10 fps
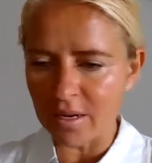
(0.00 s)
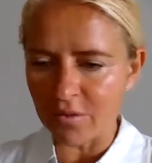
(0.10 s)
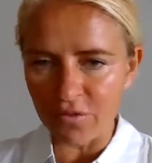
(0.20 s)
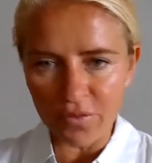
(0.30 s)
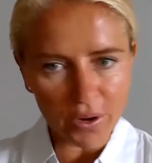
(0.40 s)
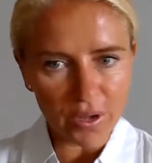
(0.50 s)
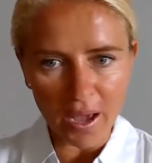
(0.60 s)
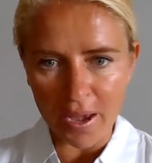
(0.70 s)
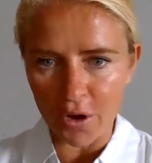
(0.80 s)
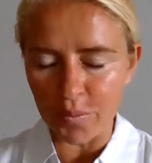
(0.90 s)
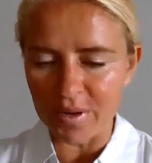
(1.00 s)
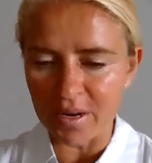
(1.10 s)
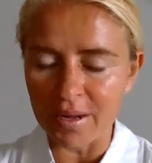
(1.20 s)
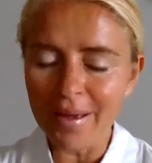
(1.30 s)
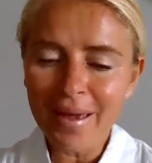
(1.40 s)
and very
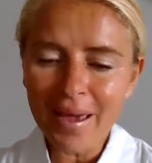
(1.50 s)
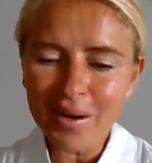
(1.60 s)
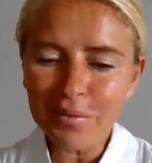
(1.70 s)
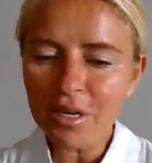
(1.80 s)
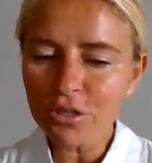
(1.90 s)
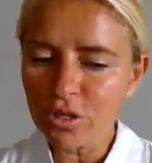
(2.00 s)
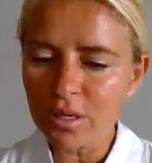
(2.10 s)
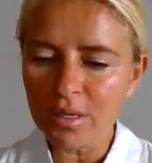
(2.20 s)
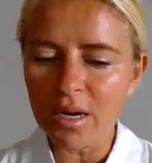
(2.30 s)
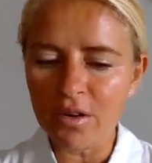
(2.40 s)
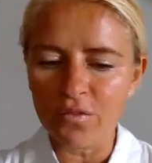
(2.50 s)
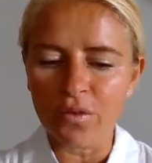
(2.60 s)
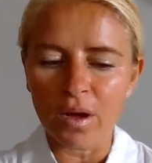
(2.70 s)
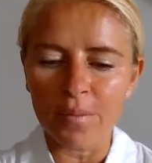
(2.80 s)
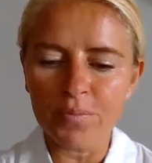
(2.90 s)
eye-opening. And it was actually kind of